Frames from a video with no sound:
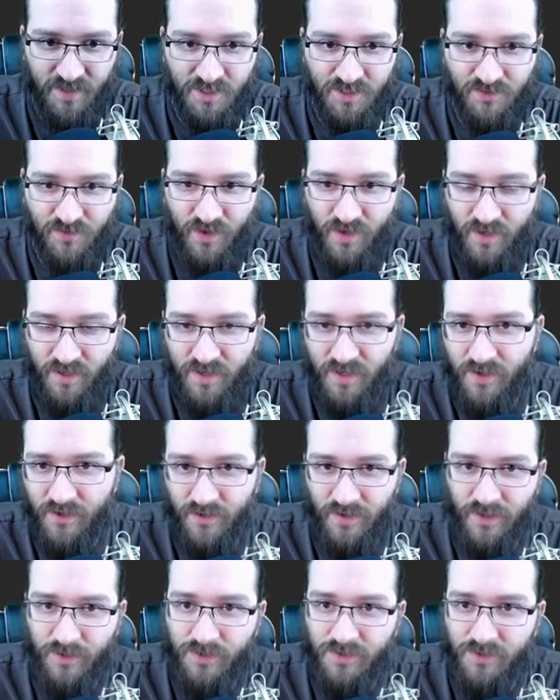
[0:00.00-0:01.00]
is greater than
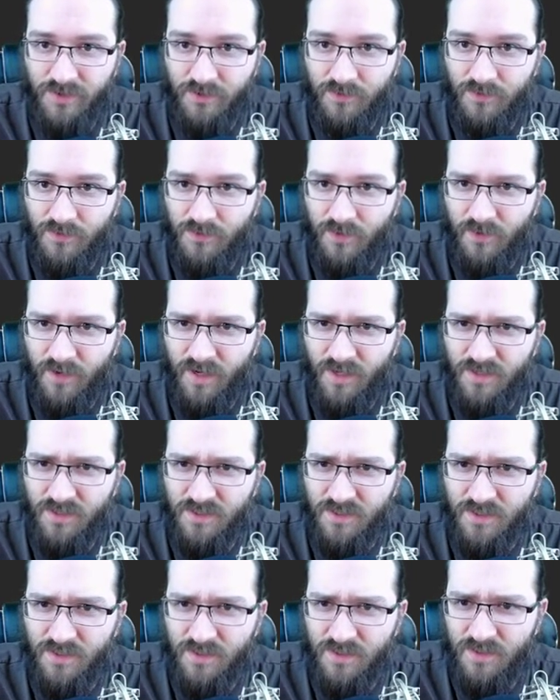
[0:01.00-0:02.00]
or equal to,
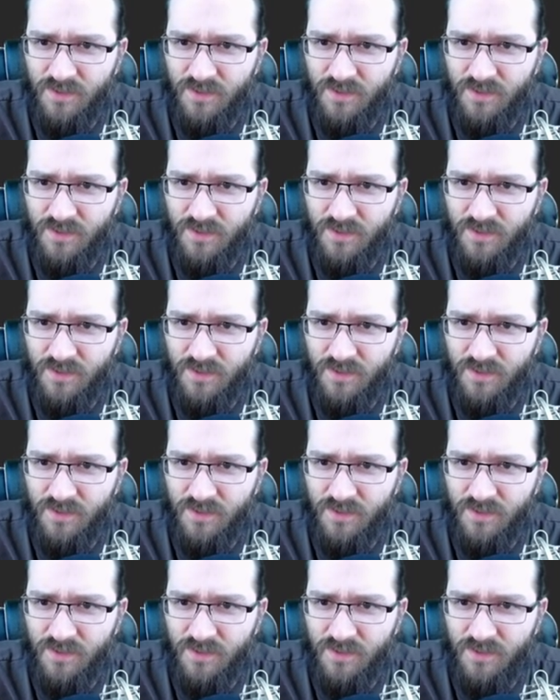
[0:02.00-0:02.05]
correct?